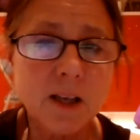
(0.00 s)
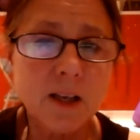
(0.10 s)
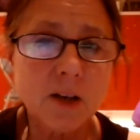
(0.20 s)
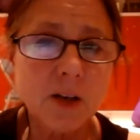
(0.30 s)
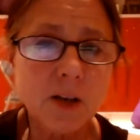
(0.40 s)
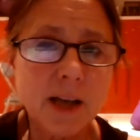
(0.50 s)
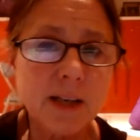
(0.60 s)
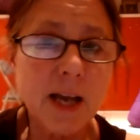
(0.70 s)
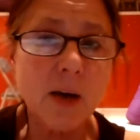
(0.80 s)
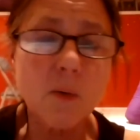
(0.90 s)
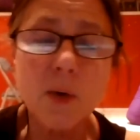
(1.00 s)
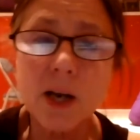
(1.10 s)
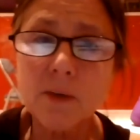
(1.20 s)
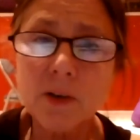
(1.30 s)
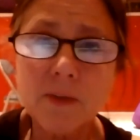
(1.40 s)
Okay, now,
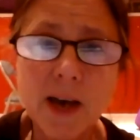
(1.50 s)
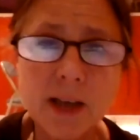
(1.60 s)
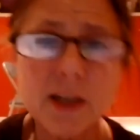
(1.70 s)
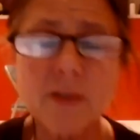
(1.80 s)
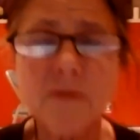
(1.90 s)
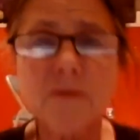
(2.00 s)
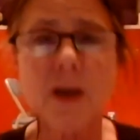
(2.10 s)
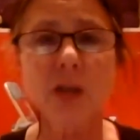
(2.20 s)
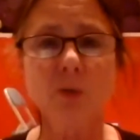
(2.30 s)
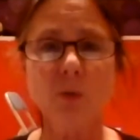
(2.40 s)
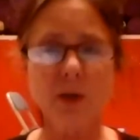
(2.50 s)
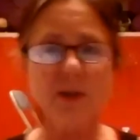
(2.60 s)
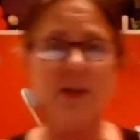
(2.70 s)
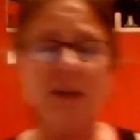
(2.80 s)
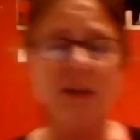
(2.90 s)
whenever you've had enough fun with
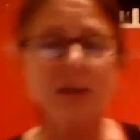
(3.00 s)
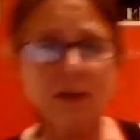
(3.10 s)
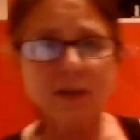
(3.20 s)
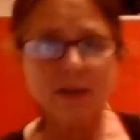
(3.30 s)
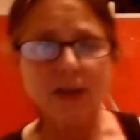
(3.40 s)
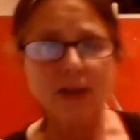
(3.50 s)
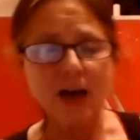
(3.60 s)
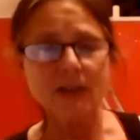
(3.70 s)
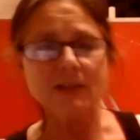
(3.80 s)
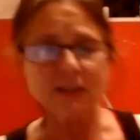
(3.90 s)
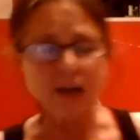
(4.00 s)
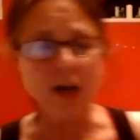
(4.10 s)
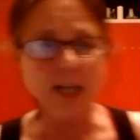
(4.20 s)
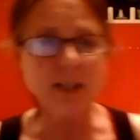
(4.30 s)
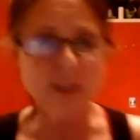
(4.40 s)
that
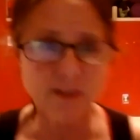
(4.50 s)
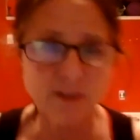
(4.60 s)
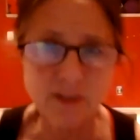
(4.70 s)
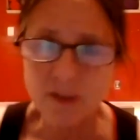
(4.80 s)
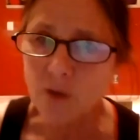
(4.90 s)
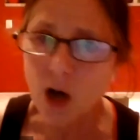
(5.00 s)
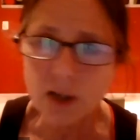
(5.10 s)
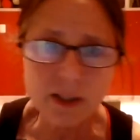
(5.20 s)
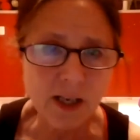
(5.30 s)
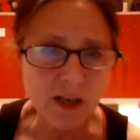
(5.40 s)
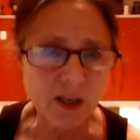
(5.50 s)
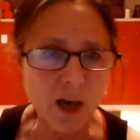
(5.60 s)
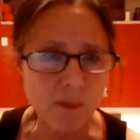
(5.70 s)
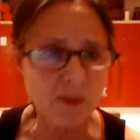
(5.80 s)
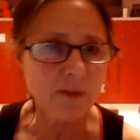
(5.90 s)
side, we've all done a
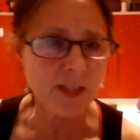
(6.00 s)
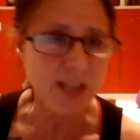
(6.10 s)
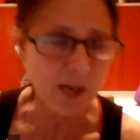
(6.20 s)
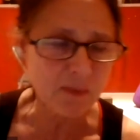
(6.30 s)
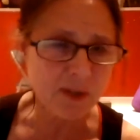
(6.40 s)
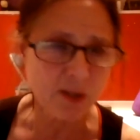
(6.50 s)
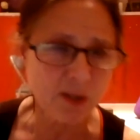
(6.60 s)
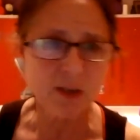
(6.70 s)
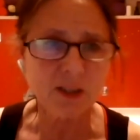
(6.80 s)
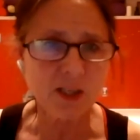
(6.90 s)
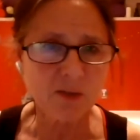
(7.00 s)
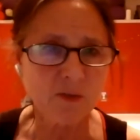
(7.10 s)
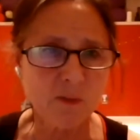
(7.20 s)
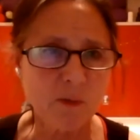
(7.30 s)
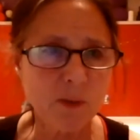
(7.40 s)
couple of attempts, at least
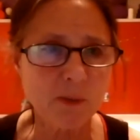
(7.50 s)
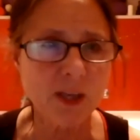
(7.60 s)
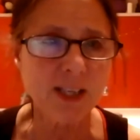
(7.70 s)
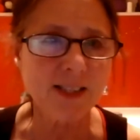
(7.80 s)
from the people I can